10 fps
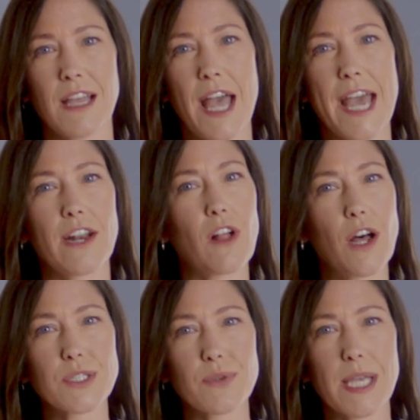It'll
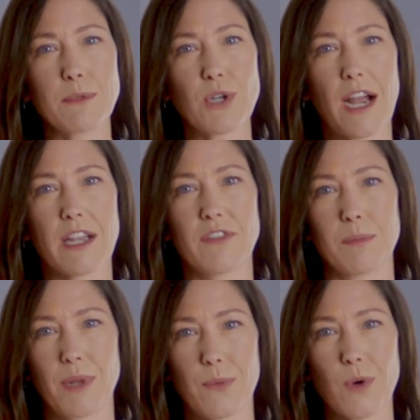also keep track of your
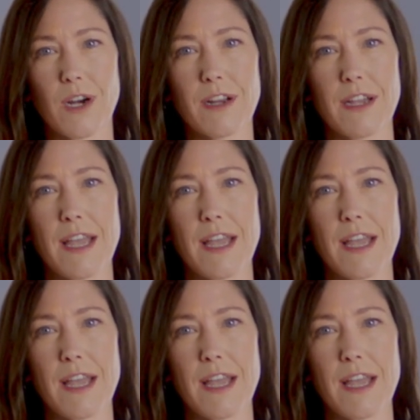blood work